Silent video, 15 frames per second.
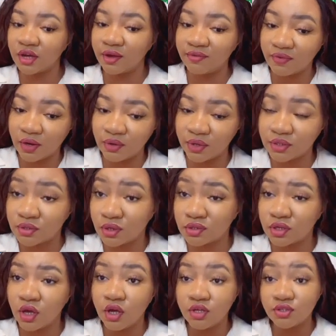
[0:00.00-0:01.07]

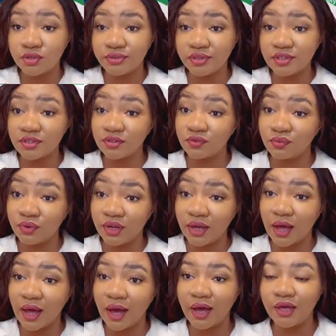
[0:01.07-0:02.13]
Evaluators. So these
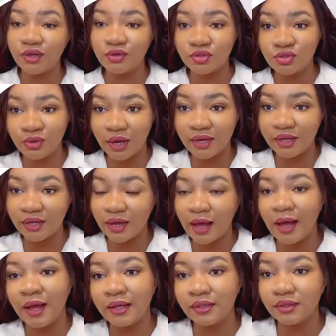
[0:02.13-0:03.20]
three are usually
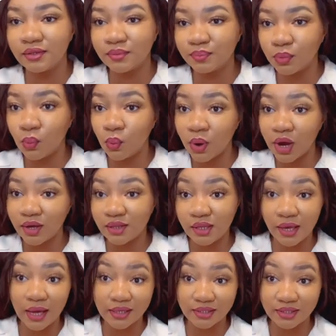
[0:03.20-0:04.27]
and
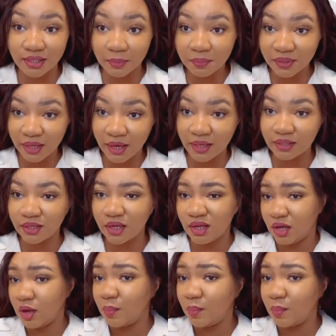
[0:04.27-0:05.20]
widely accepted,